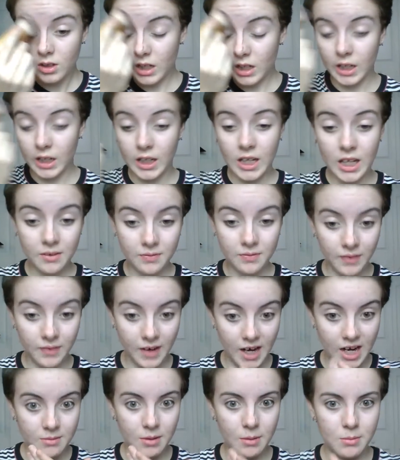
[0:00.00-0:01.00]
And I can't
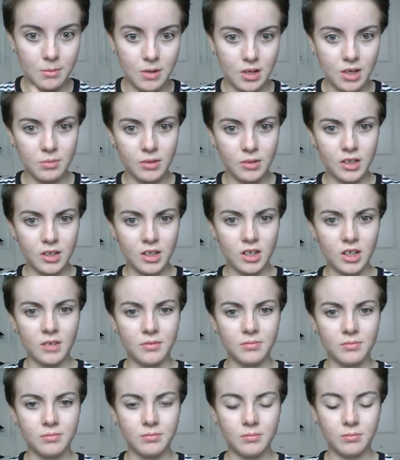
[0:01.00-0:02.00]
find my beauty
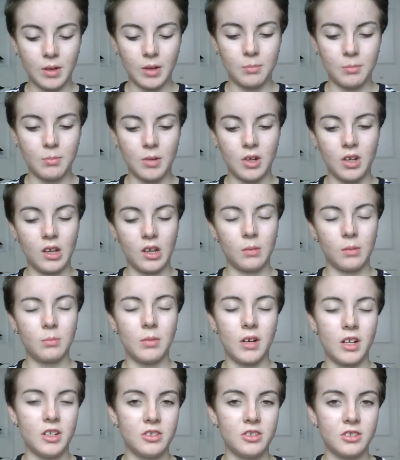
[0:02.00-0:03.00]
blender, my beauty
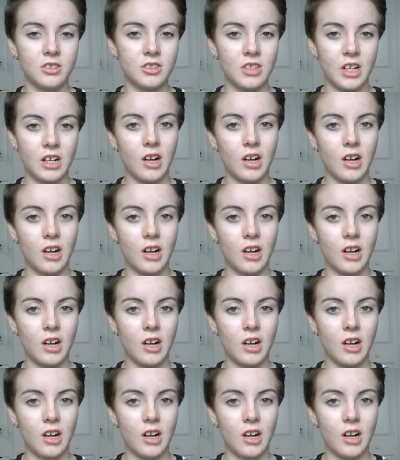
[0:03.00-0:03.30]
sponge.